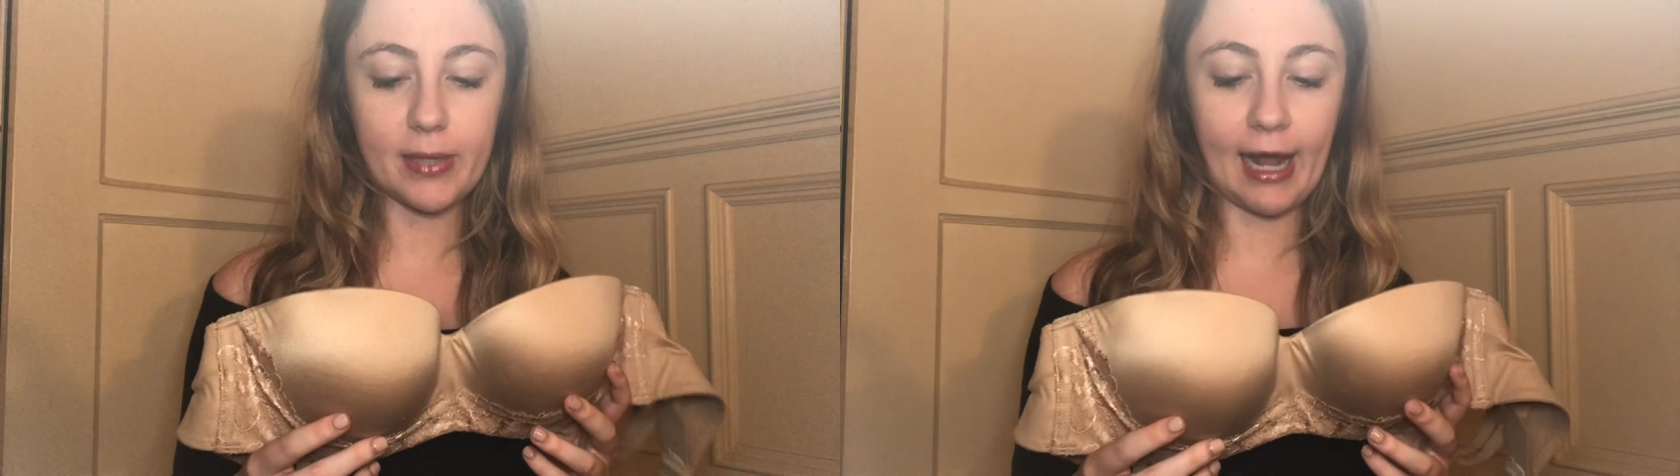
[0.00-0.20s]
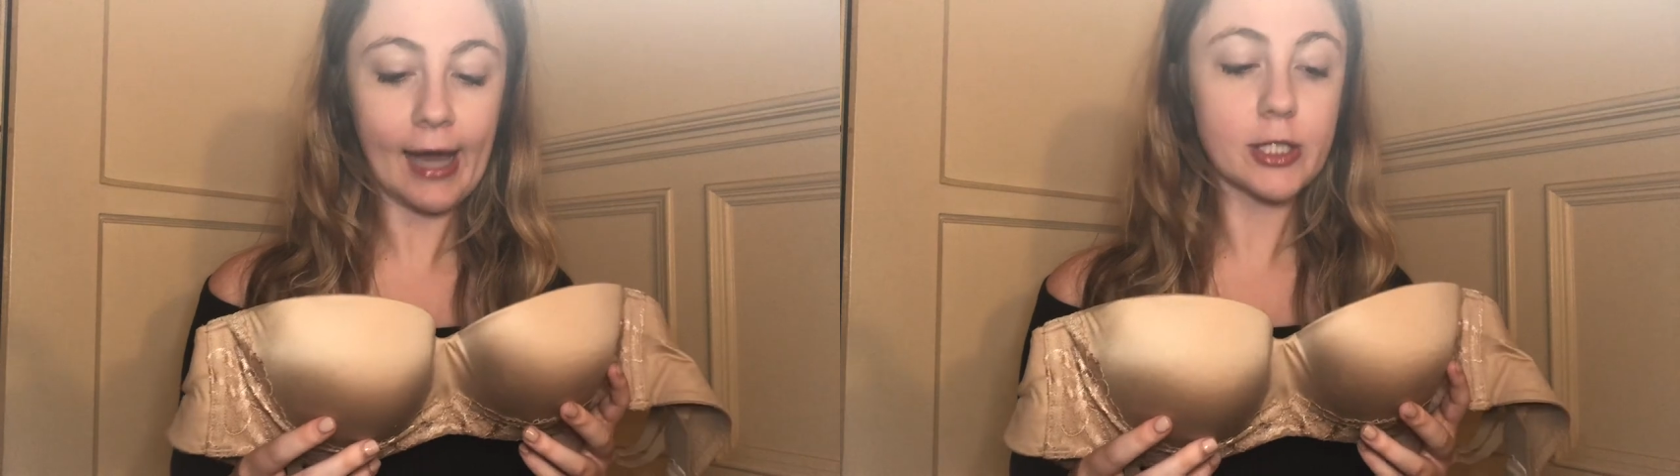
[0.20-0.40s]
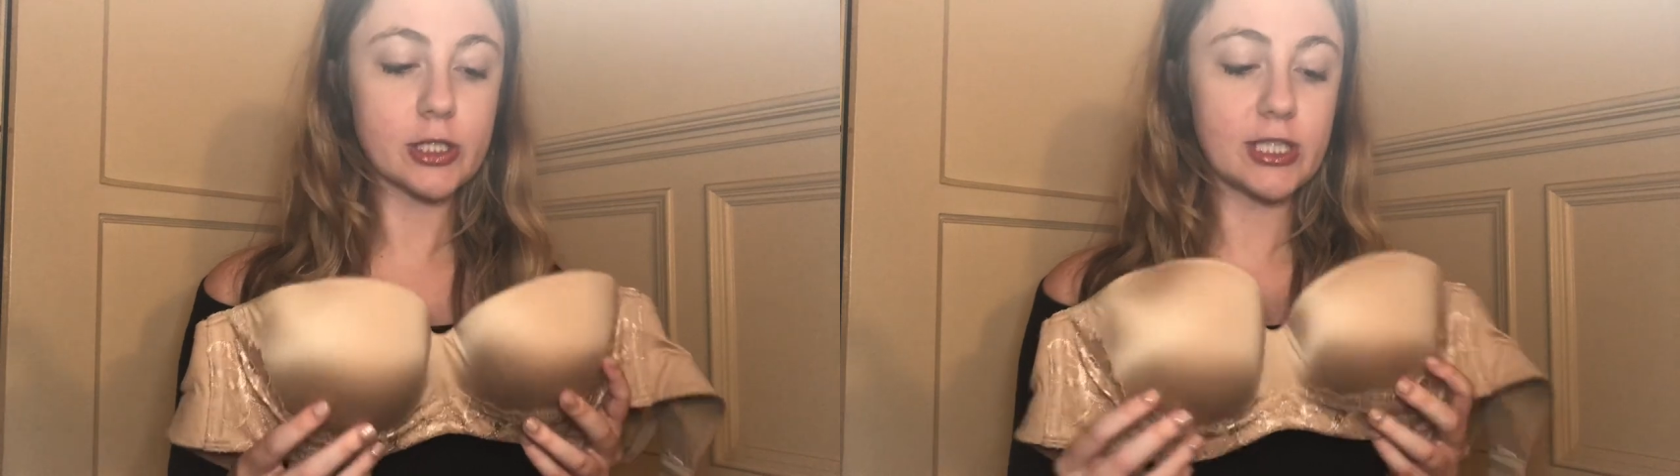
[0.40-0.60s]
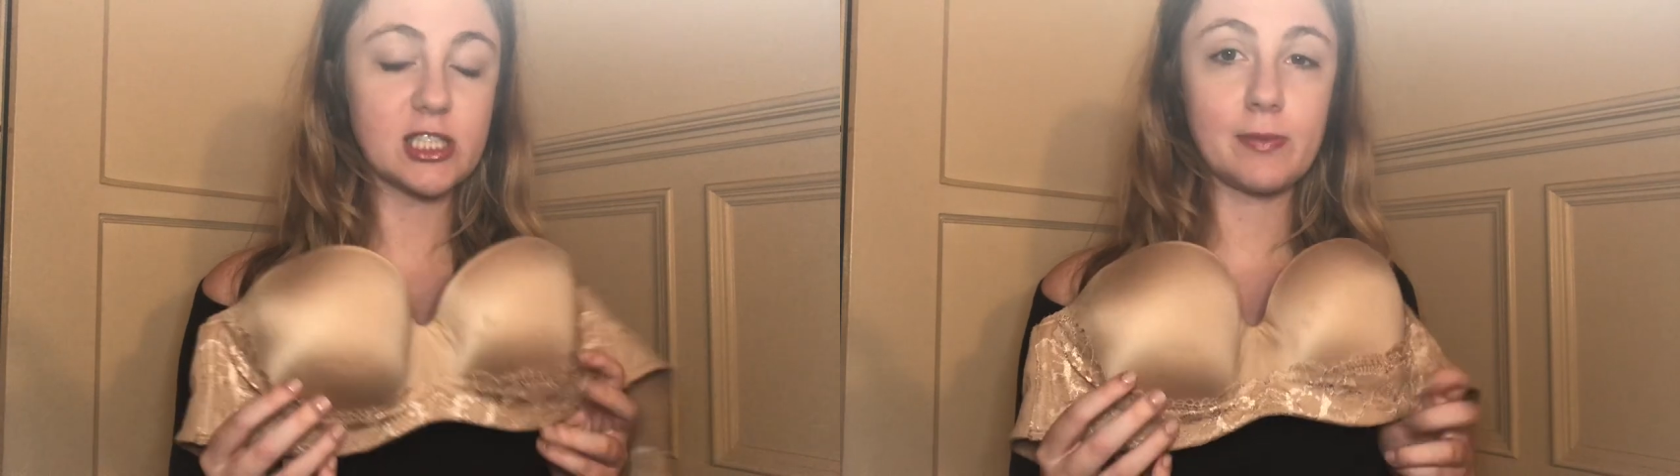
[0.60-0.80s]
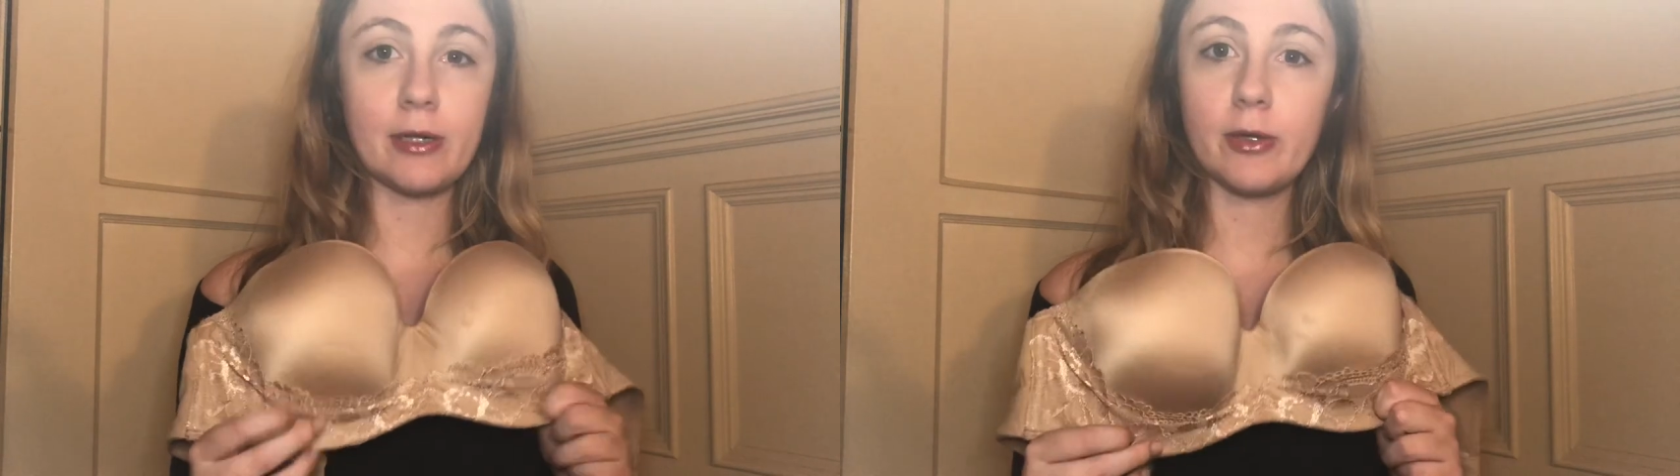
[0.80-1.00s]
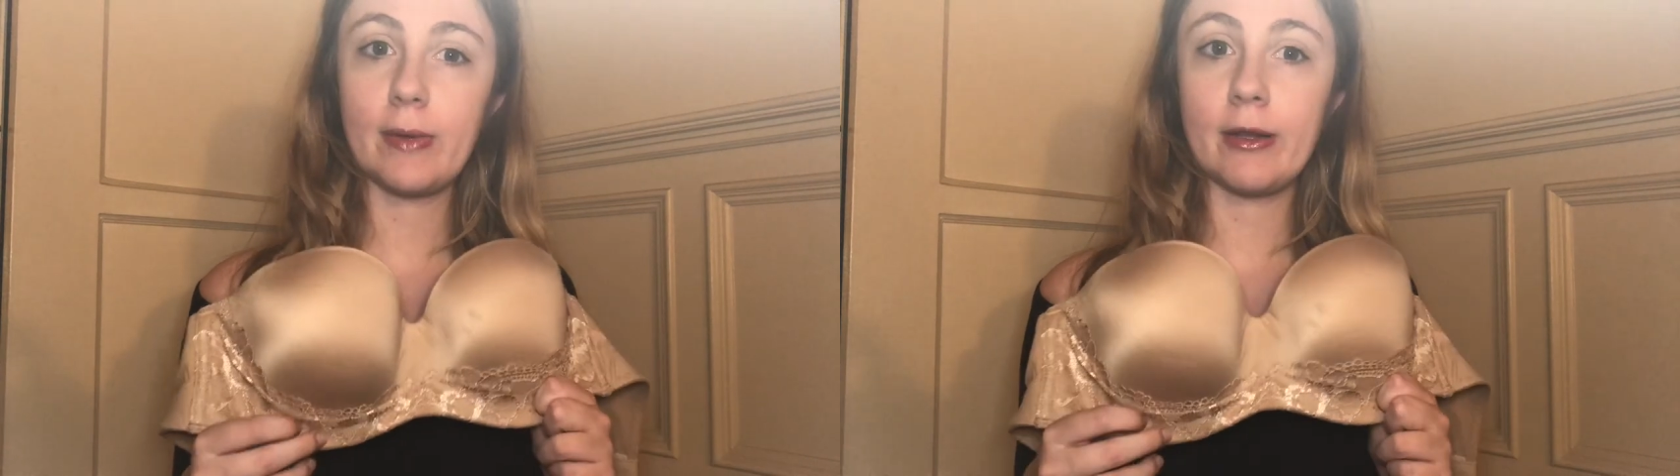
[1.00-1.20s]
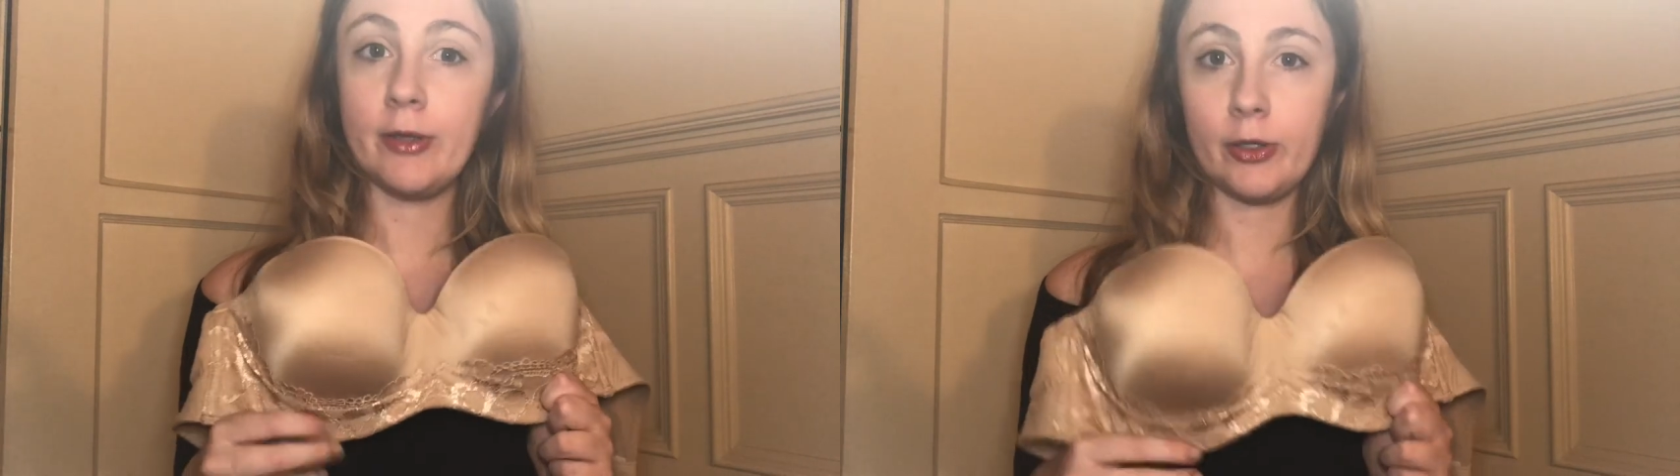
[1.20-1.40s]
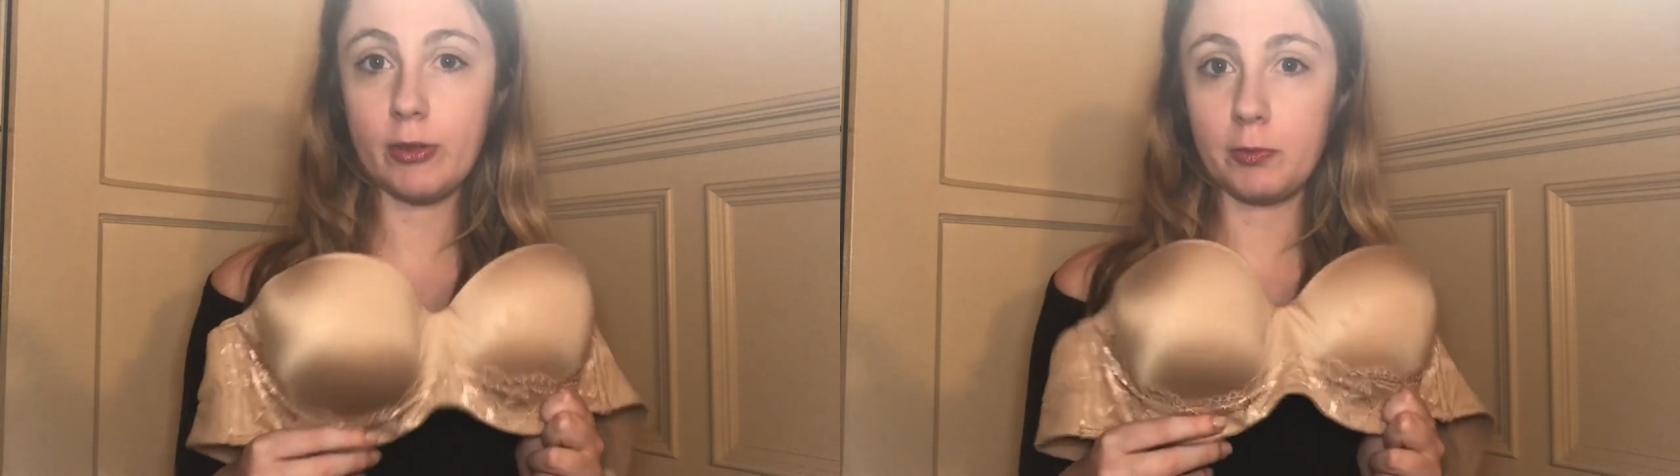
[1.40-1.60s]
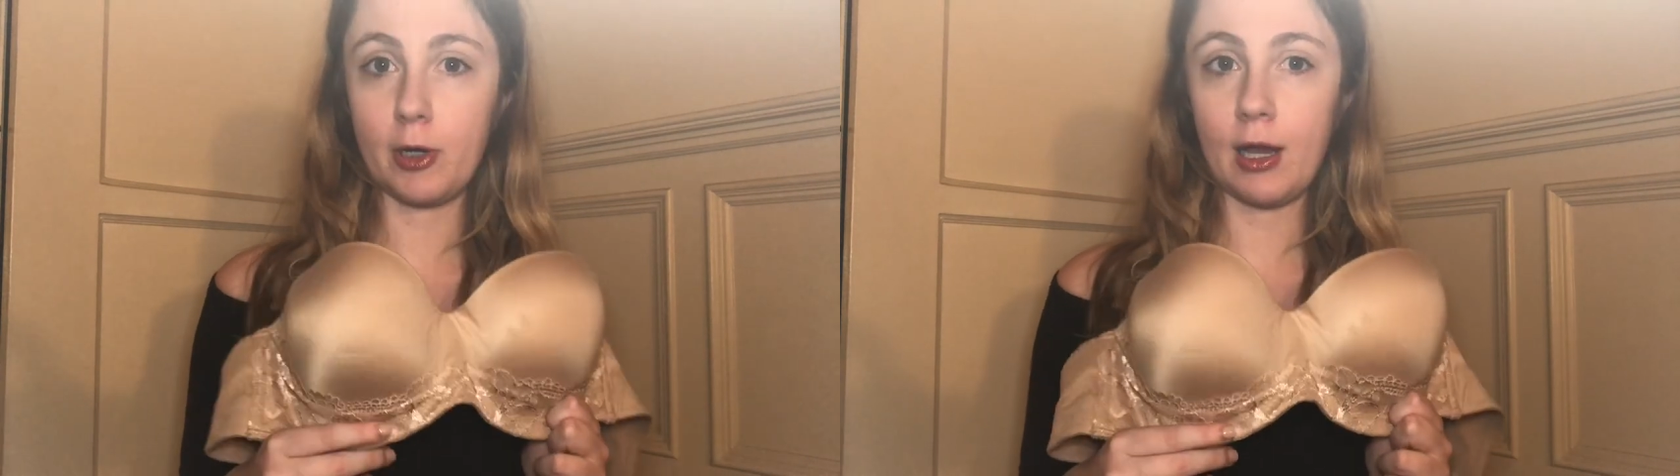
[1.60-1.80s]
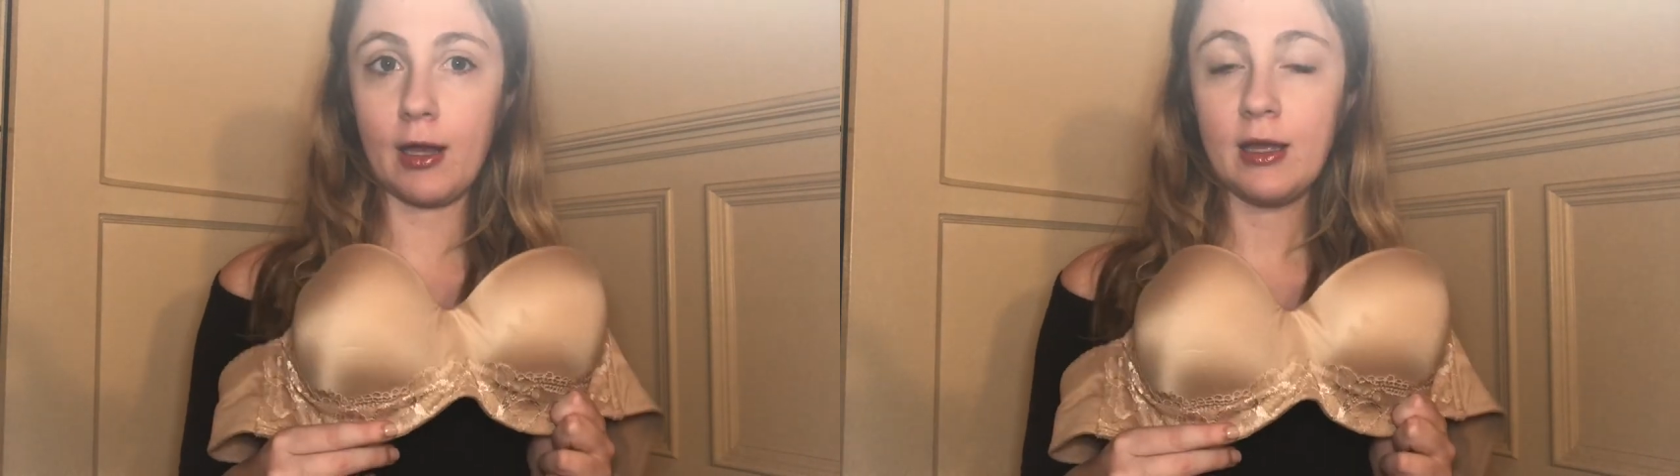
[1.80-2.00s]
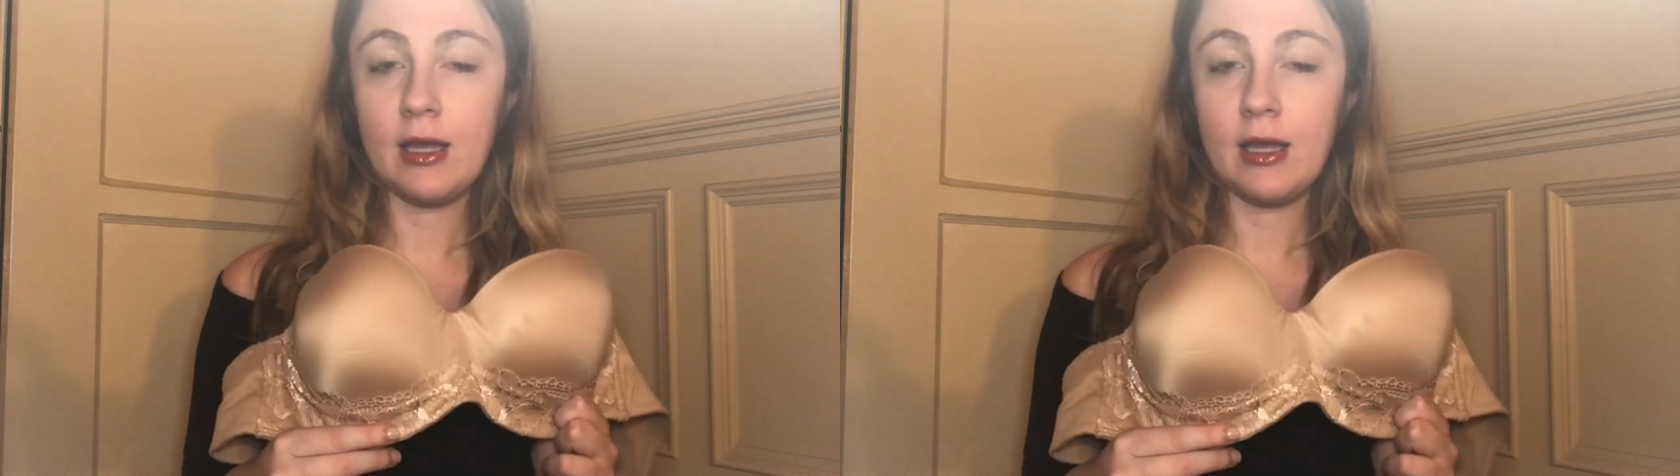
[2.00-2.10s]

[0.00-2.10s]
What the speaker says: but actually it's better to wear a nude bra